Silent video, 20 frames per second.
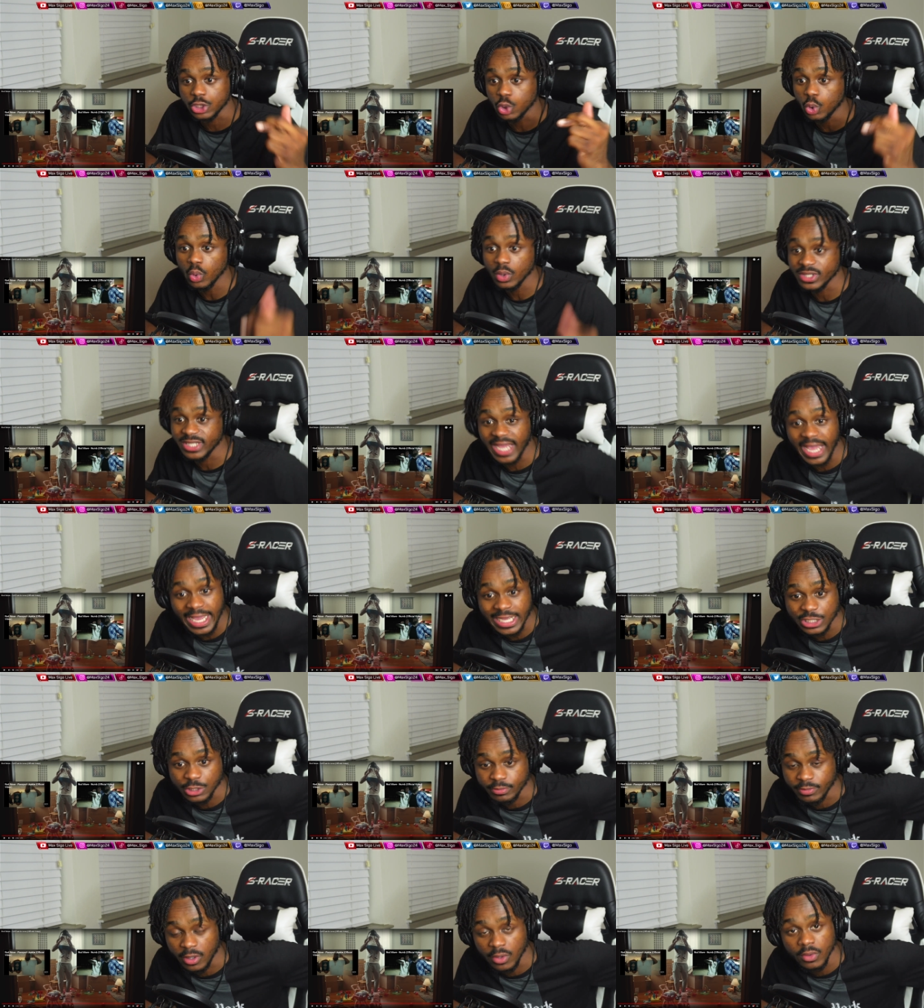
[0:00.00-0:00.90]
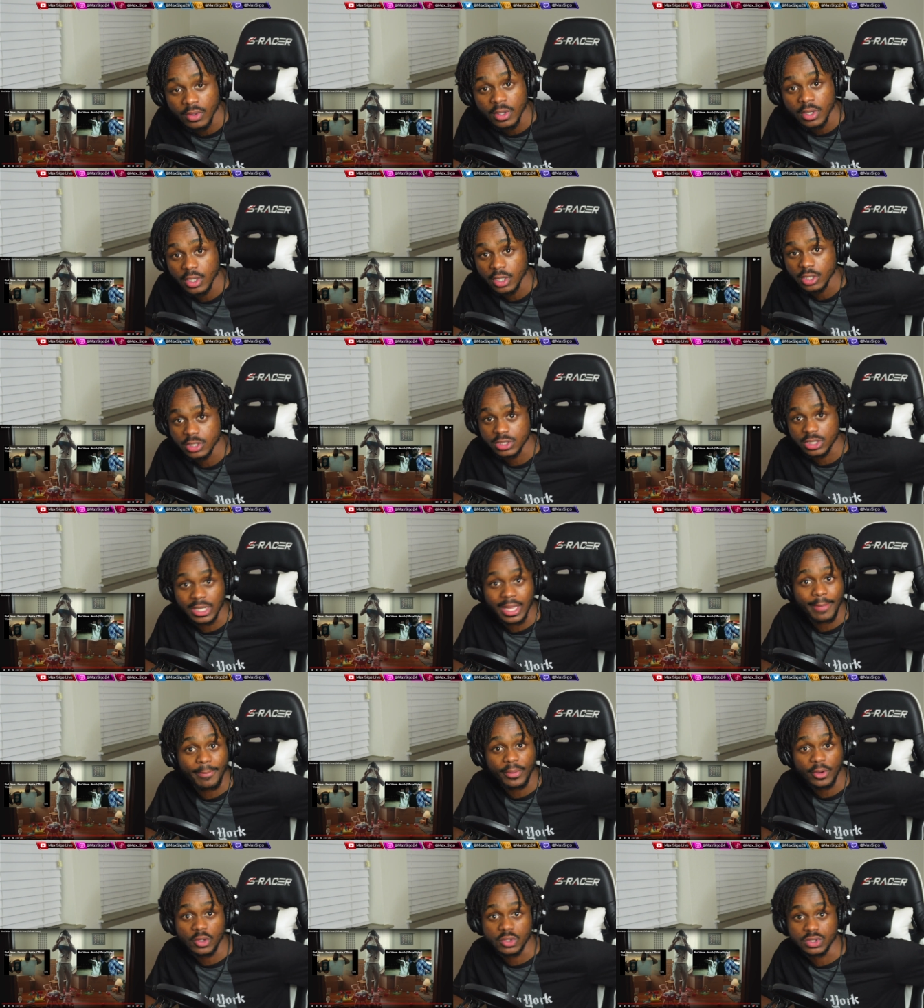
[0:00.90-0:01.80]
attached, bro, to that
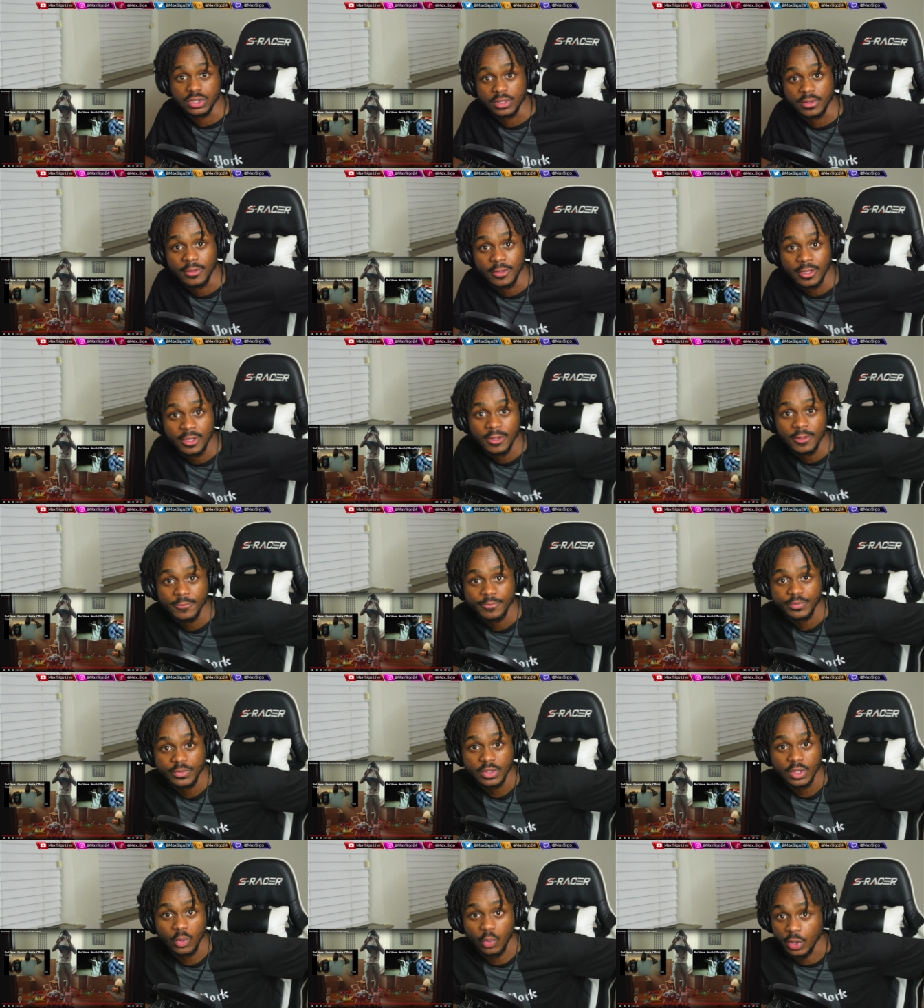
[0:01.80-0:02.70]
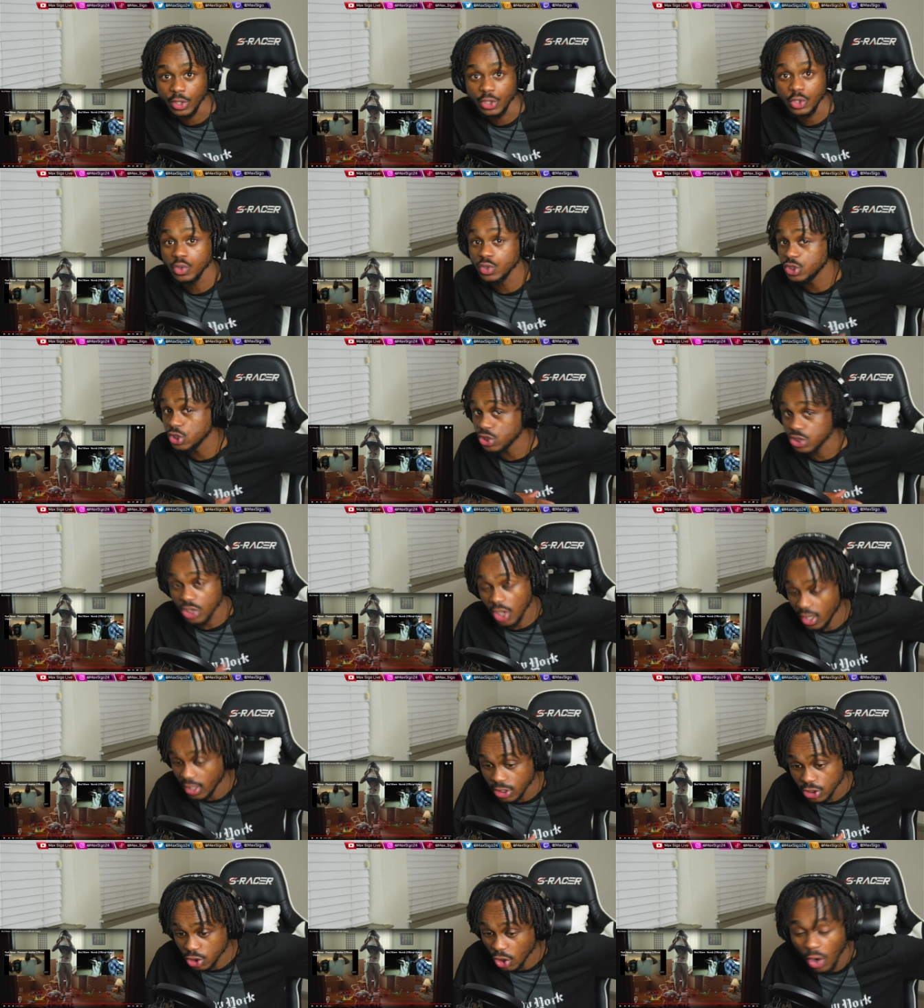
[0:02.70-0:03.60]
person when you just
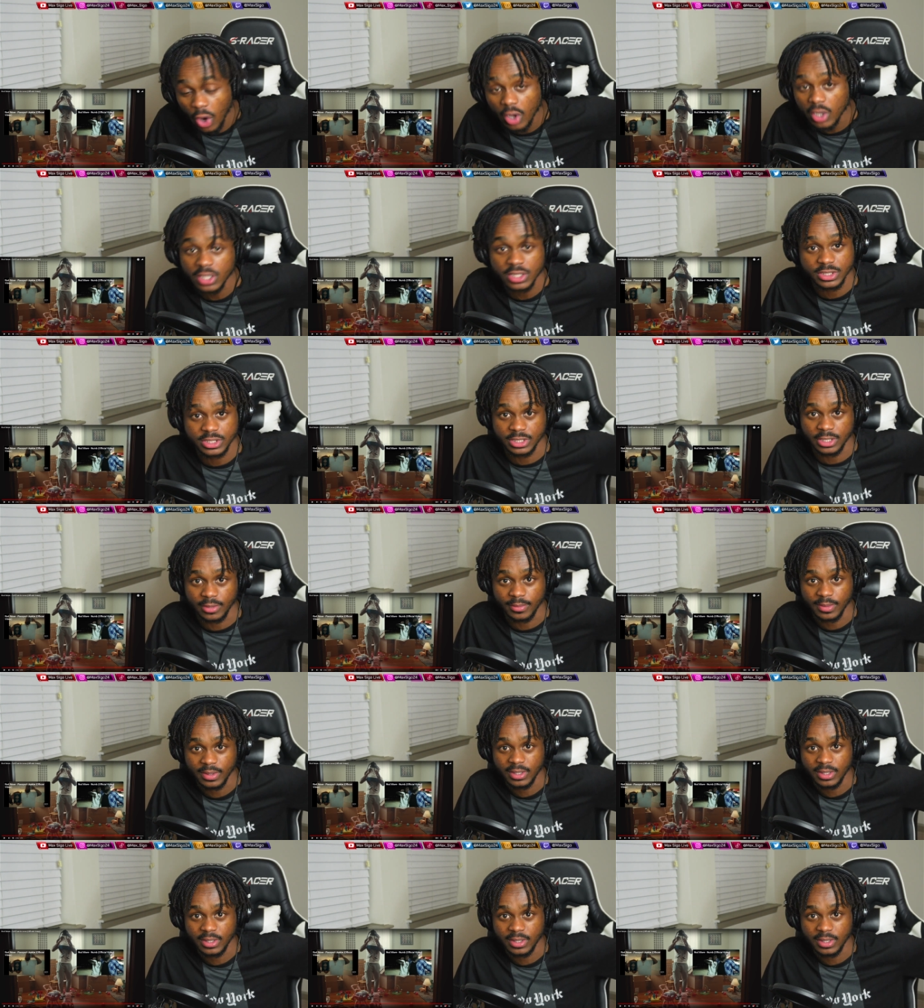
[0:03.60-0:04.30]
started talking to them.